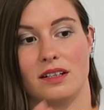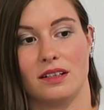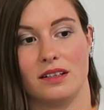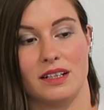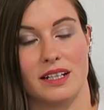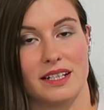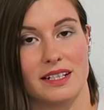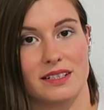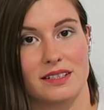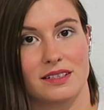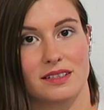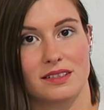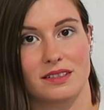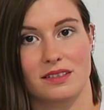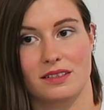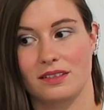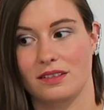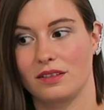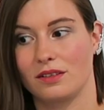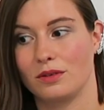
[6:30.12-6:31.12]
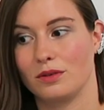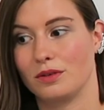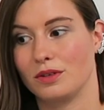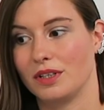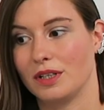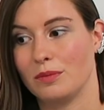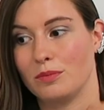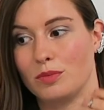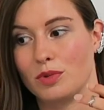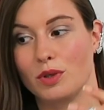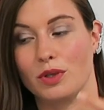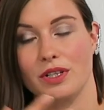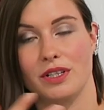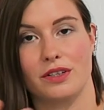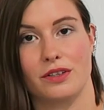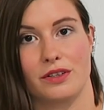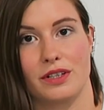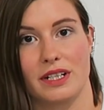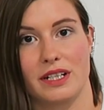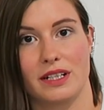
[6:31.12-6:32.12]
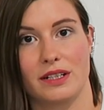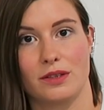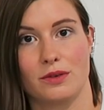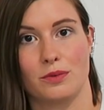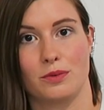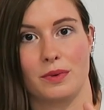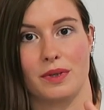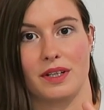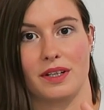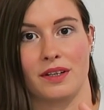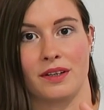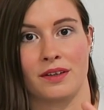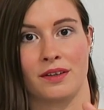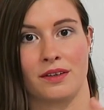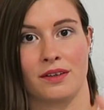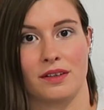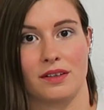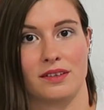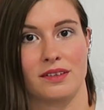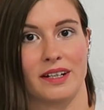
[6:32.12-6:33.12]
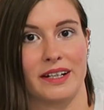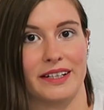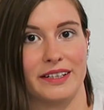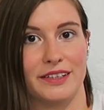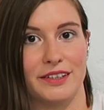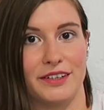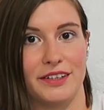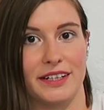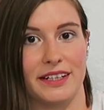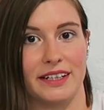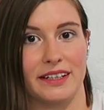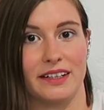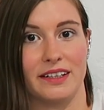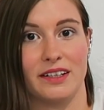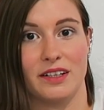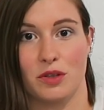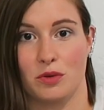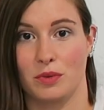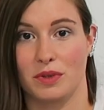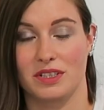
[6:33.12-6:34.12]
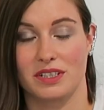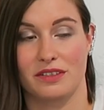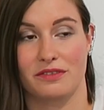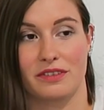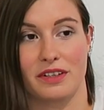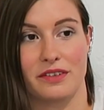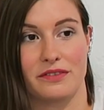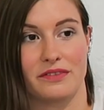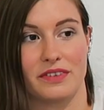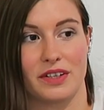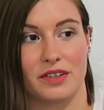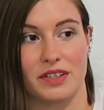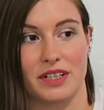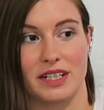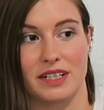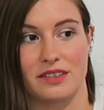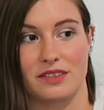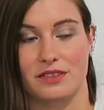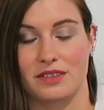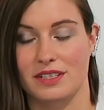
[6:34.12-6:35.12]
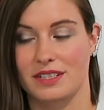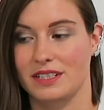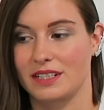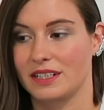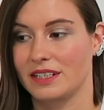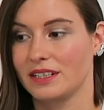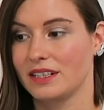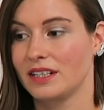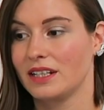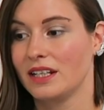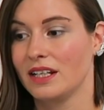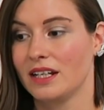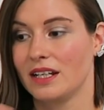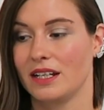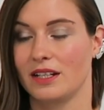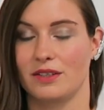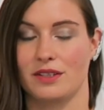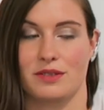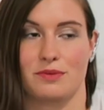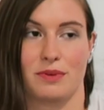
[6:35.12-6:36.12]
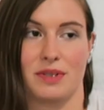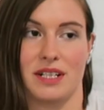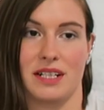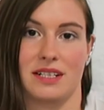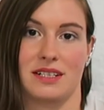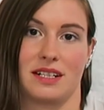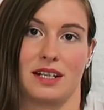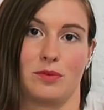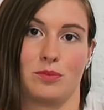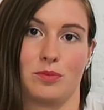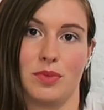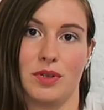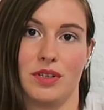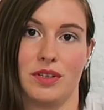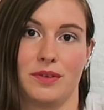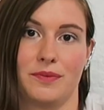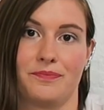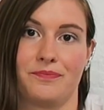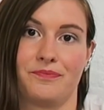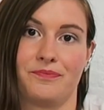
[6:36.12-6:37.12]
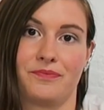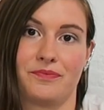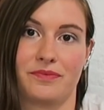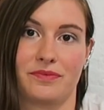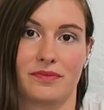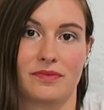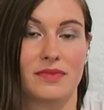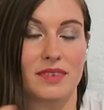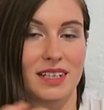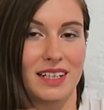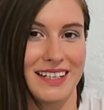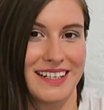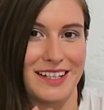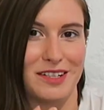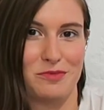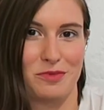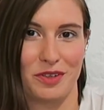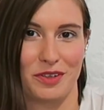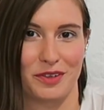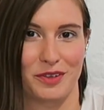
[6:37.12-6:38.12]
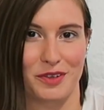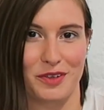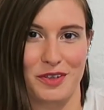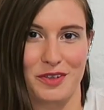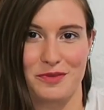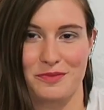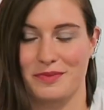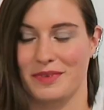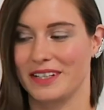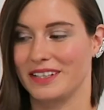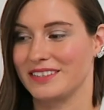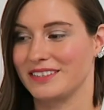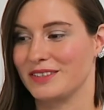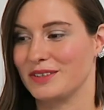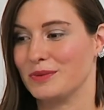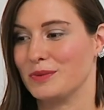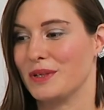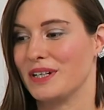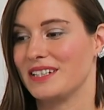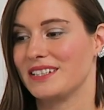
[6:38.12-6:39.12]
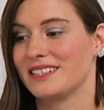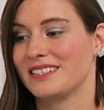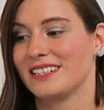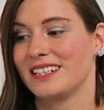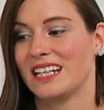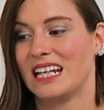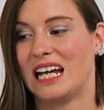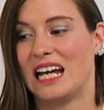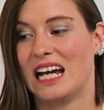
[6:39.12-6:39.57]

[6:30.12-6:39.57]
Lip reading: lace or embroidery with tailoring, which I find very interesting. Here is one example in monochrome, as always.